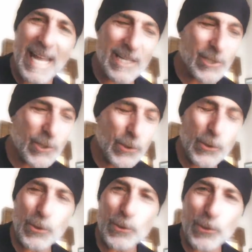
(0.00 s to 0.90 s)
as to
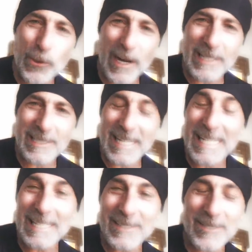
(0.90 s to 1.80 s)
who Christ
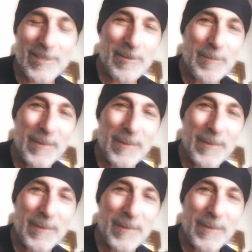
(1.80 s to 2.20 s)
is.